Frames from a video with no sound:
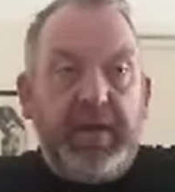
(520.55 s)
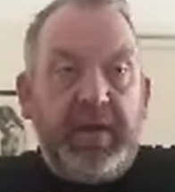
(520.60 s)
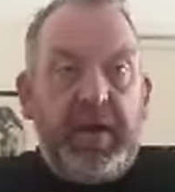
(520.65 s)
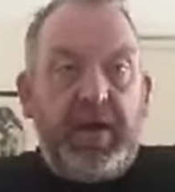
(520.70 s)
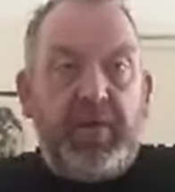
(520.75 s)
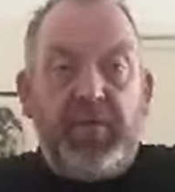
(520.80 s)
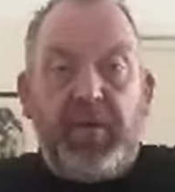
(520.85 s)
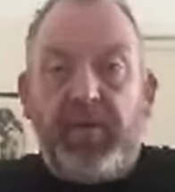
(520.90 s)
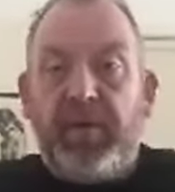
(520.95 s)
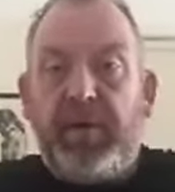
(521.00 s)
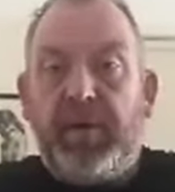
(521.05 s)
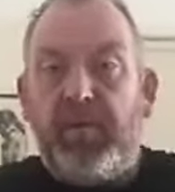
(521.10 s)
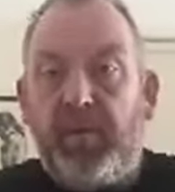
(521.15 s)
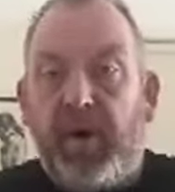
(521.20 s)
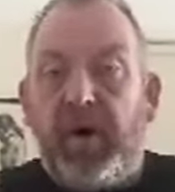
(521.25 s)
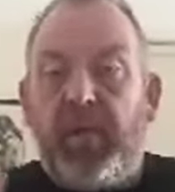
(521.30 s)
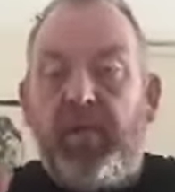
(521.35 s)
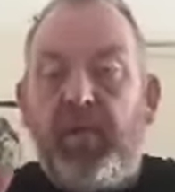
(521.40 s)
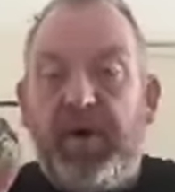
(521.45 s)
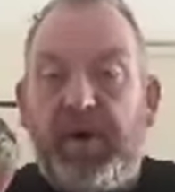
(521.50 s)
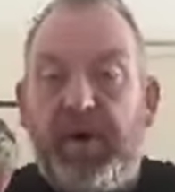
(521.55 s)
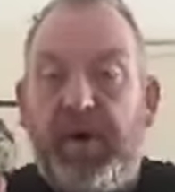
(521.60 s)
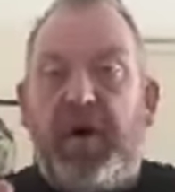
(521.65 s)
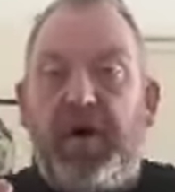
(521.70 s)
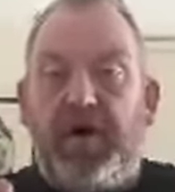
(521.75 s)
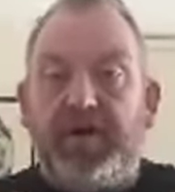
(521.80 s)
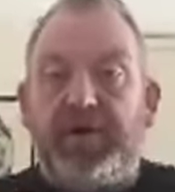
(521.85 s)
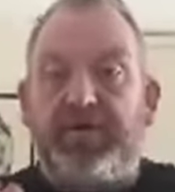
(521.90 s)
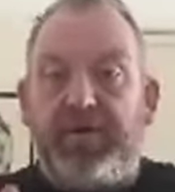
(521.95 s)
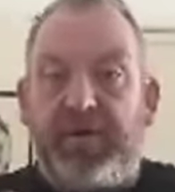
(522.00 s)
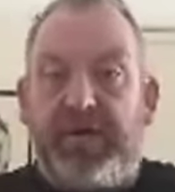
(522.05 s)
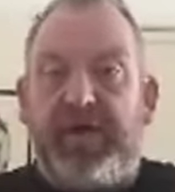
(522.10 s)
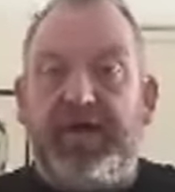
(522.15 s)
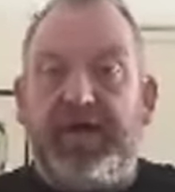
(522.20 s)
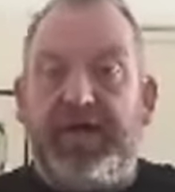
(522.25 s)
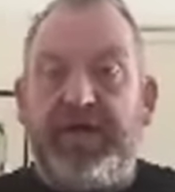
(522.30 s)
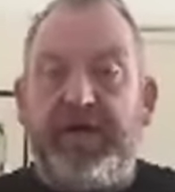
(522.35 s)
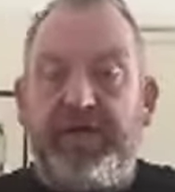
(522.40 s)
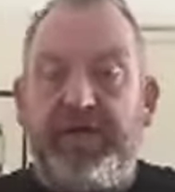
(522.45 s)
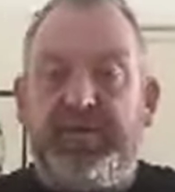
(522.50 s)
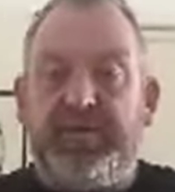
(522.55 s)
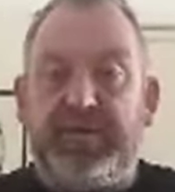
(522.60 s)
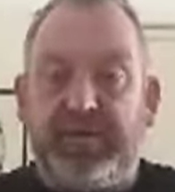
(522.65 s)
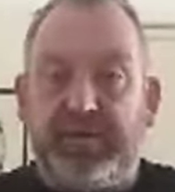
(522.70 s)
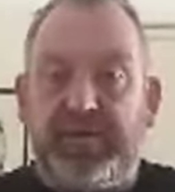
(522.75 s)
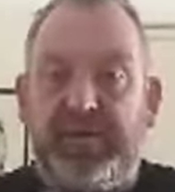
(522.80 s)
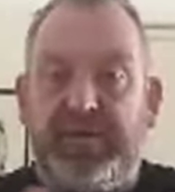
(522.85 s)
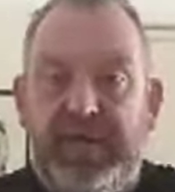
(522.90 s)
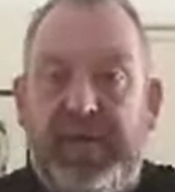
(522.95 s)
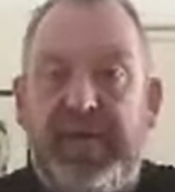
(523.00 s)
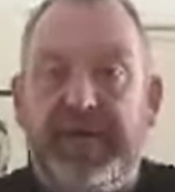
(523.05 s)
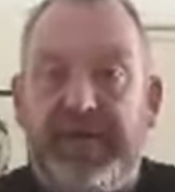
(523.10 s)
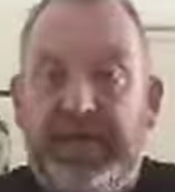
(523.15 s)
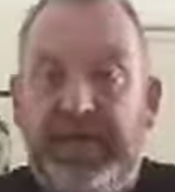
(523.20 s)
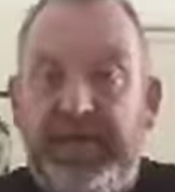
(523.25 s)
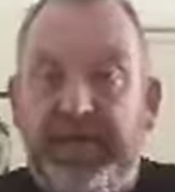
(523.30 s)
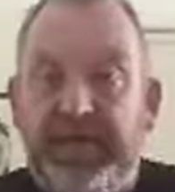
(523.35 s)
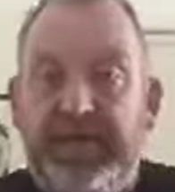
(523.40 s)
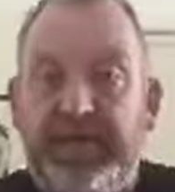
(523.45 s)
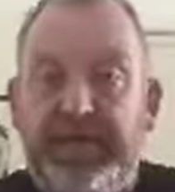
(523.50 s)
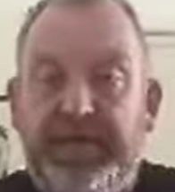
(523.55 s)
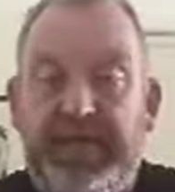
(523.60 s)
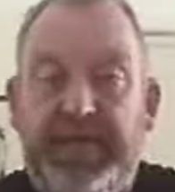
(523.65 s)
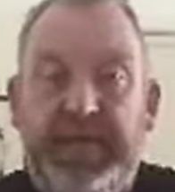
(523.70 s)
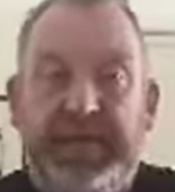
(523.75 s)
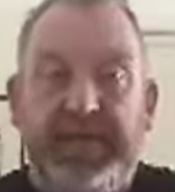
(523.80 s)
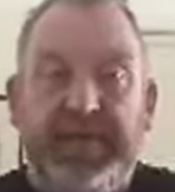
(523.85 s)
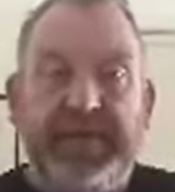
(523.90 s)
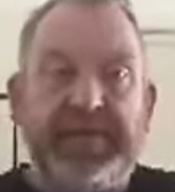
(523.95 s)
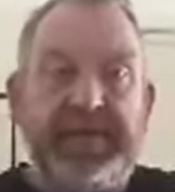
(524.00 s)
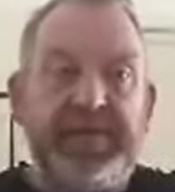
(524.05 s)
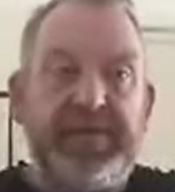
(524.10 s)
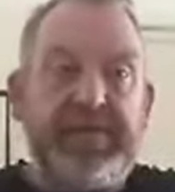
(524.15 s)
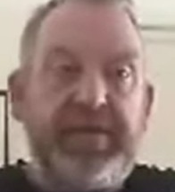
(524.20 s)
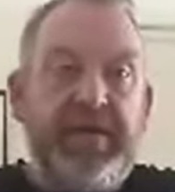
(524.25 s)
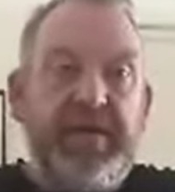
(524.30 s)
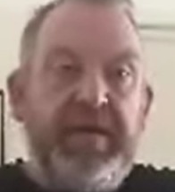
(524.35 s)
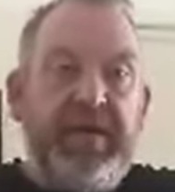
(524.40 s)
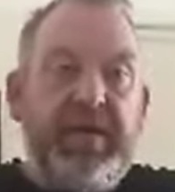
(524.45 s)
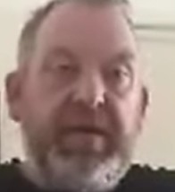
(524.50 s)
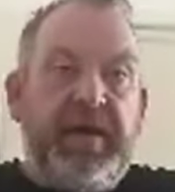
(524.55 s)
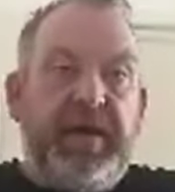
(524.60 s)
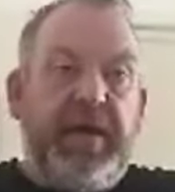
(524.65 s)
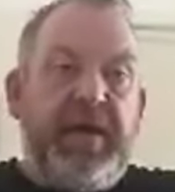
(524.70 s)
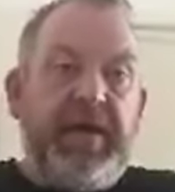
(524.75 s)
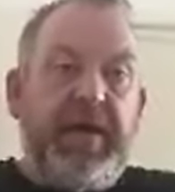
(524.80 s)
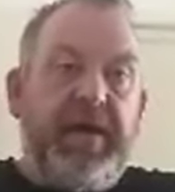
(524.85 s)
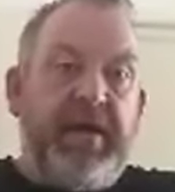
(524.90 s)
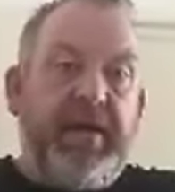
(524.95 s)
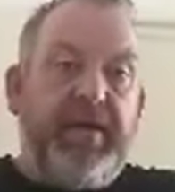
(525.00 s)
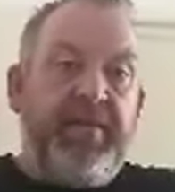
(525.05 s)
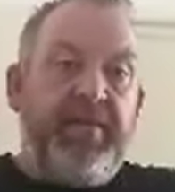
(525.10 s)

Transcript: and what we're all trying to create here. This is, a